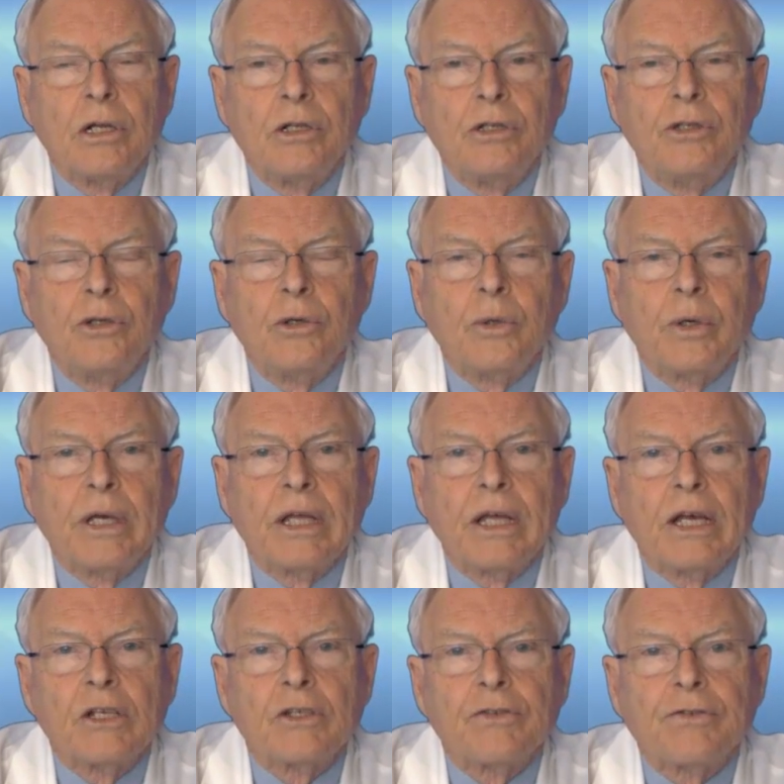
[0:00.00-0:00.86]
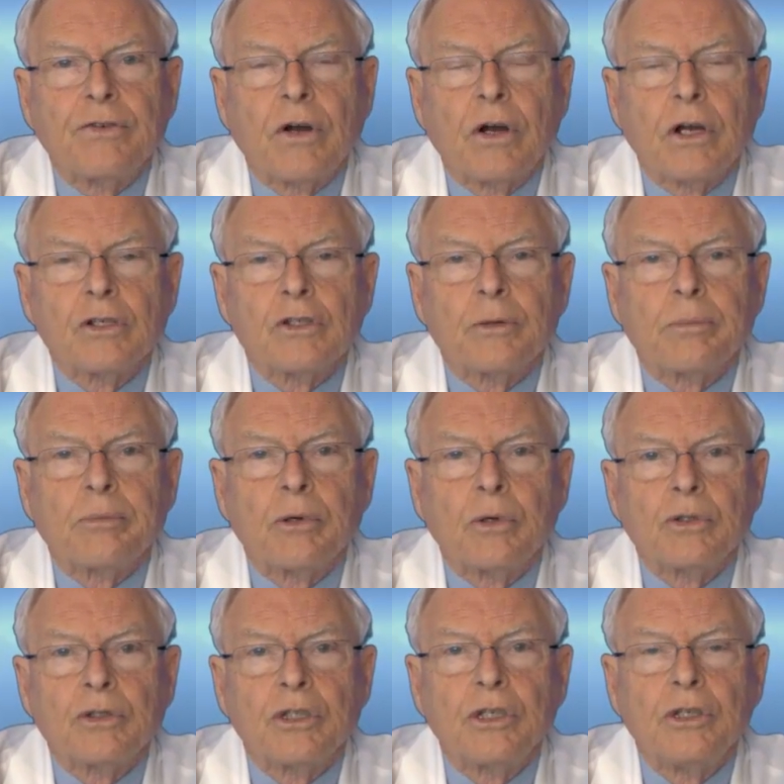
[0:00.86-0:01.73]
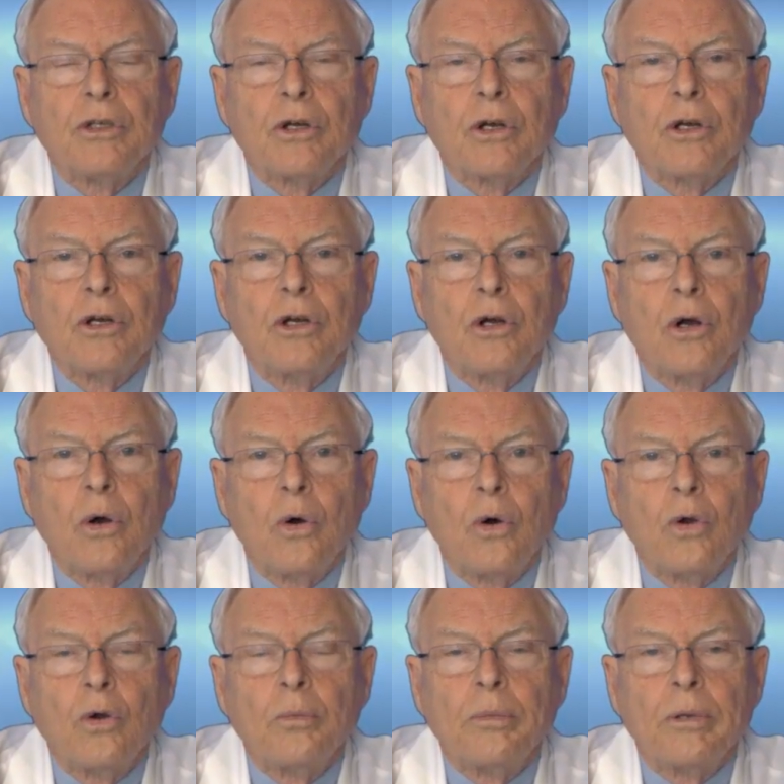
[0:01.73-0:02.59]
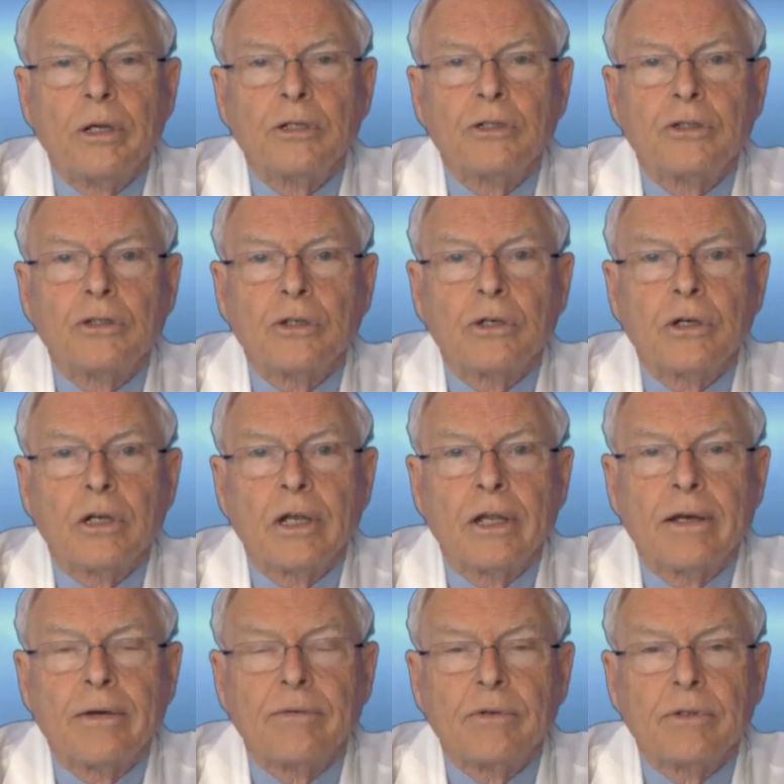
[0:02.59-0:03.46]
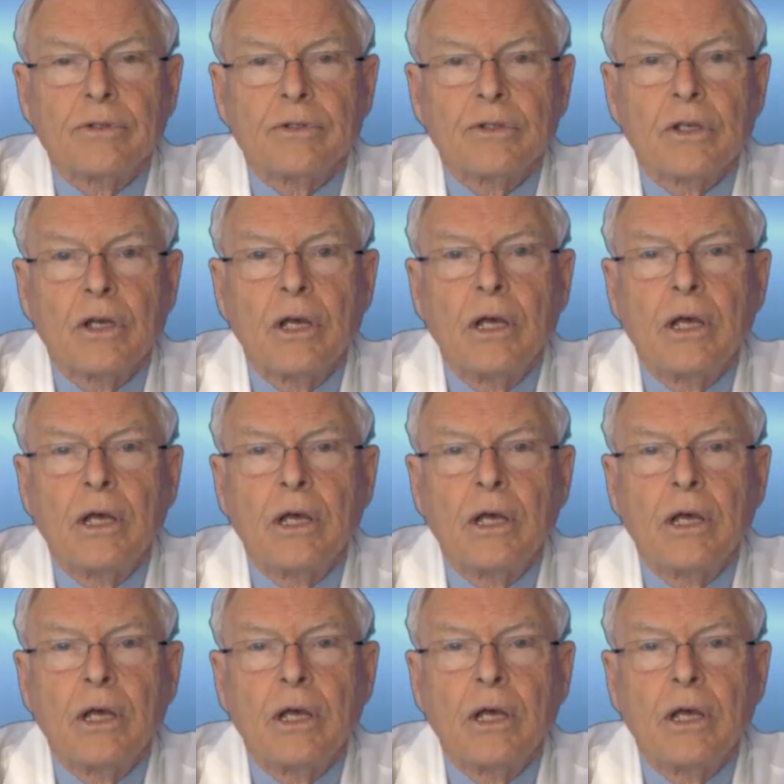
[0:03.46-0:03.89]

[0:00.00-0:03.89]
doing as far as approaching your goal blood sugar levels.